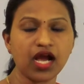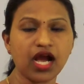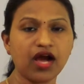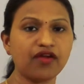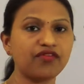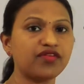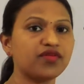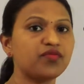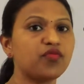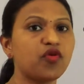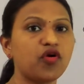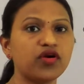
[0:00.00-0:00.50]

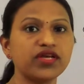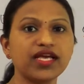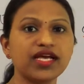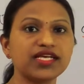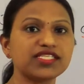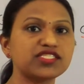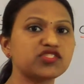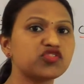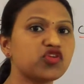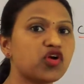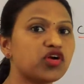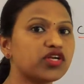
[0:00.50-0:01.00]
our body
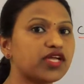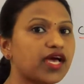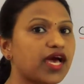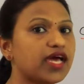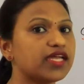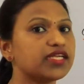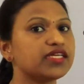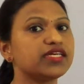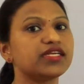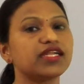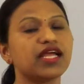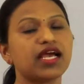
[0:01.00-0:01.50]
has not
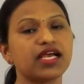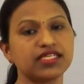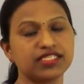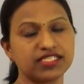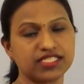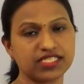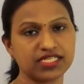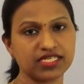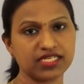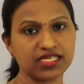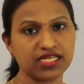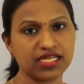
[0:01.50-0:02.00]

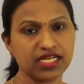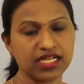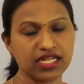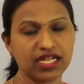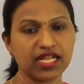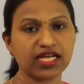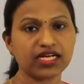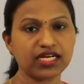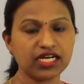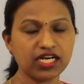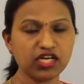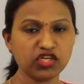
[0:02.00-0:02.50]
organized
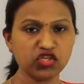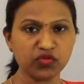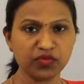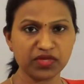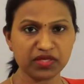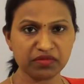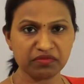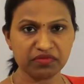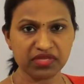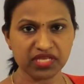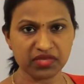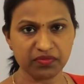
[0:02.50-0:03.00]
like a
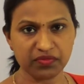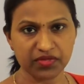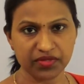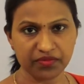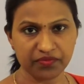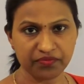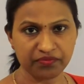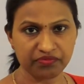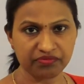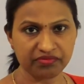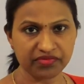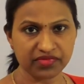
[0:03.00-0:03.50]
human baby.
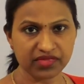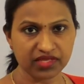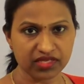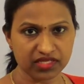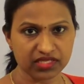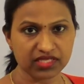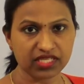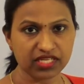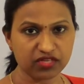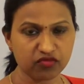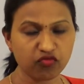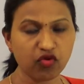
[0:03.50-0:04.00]

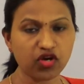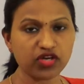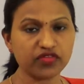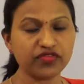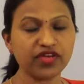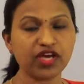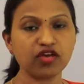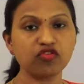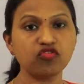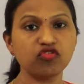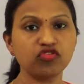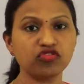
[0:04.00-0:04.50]
That what we
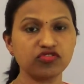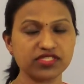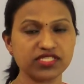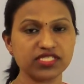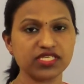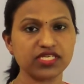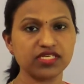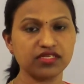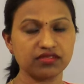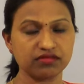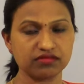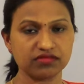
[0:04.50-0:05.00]
are going to
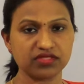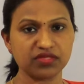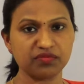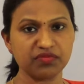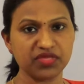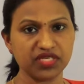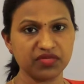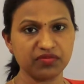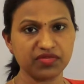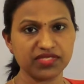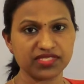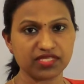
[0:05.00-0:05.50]
see, the
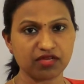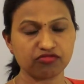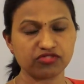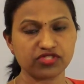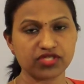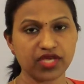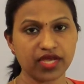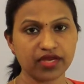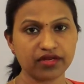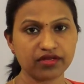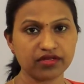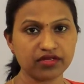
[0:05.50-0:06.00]
babies
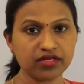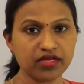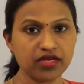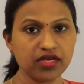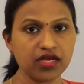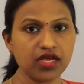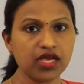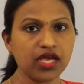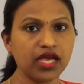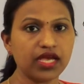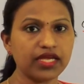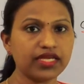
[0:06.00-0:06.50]
outside.
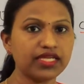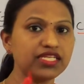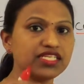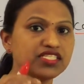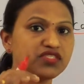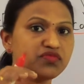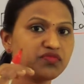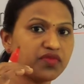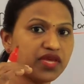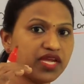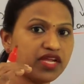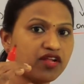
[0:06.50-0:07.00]
It
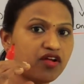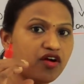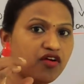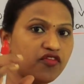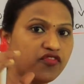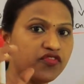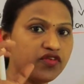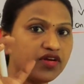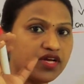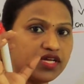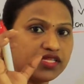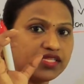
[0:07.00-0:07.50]
is made
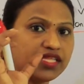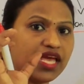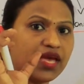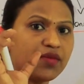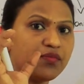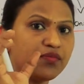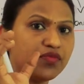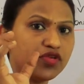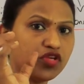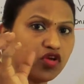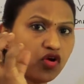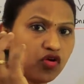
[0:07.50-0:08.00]
of the
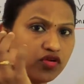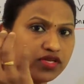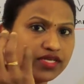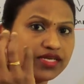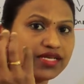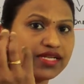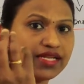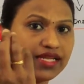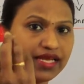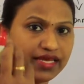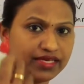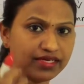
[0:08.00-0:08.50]
embryonic
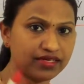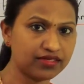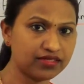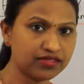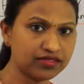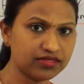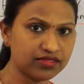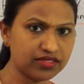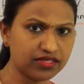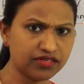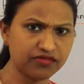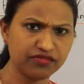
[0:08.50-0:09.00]
layer.
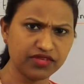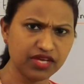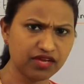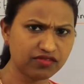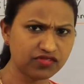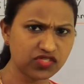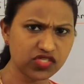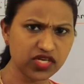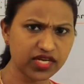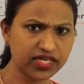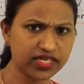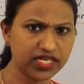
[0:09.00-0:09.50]
We have
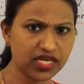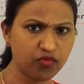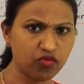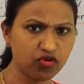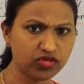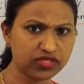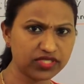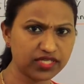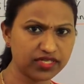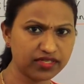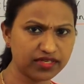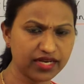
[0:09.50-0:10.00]
studied
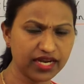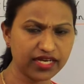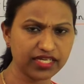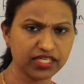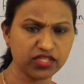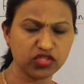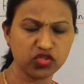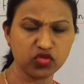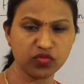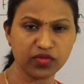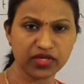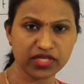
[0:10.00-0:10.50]
about that, right,
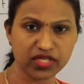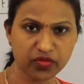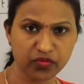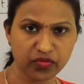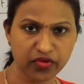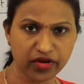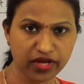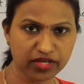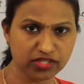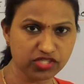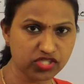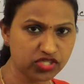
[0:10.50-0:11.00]
in human
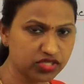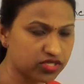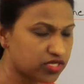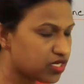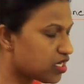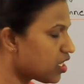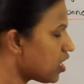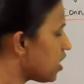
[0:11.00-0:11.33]
reproduction.